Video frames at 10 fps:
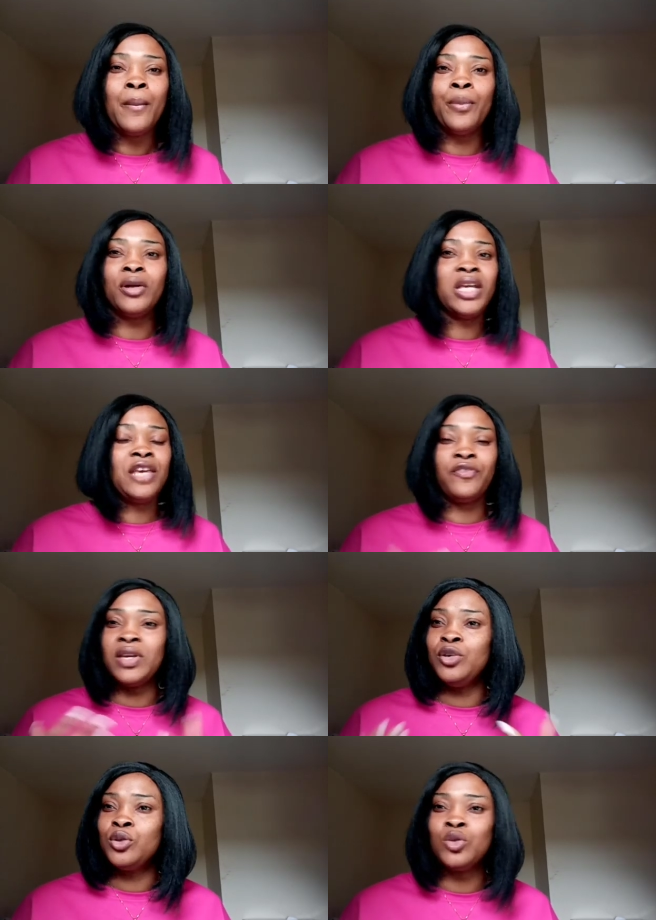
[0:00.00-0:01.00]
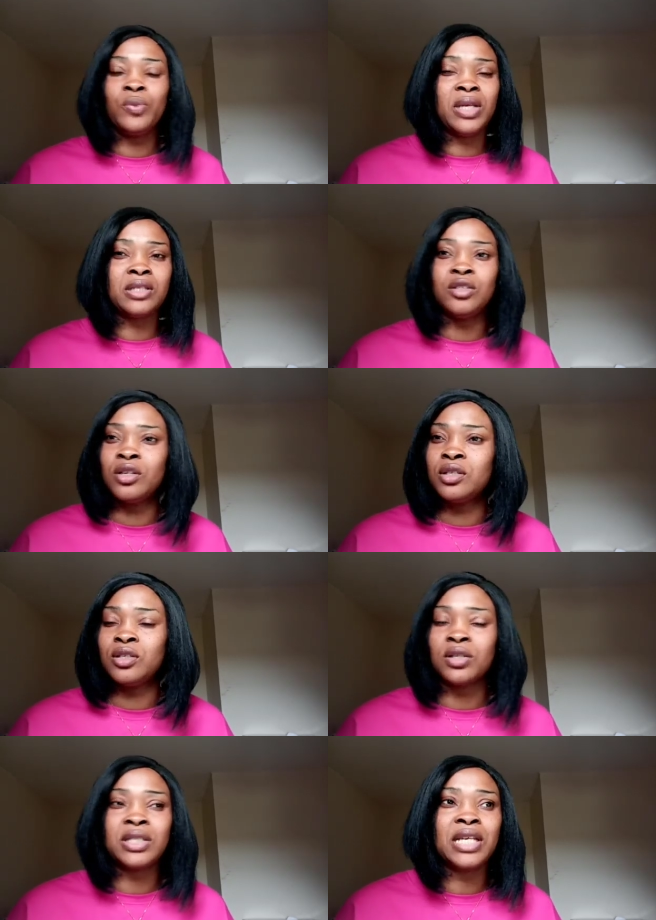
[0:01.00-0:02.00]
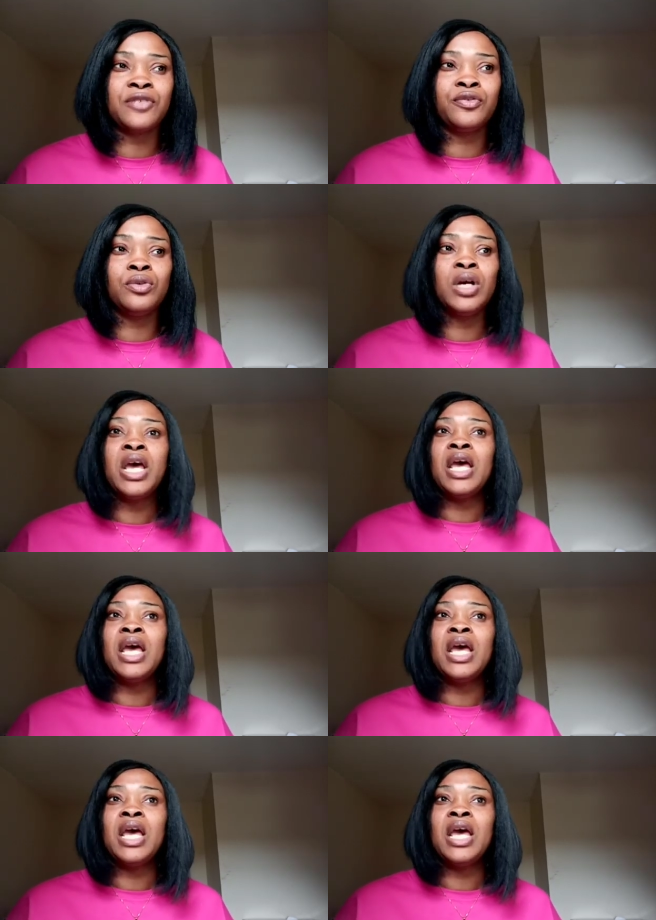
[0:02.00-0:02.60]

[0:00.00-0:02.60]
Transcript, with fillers: But if YouTube is not successful,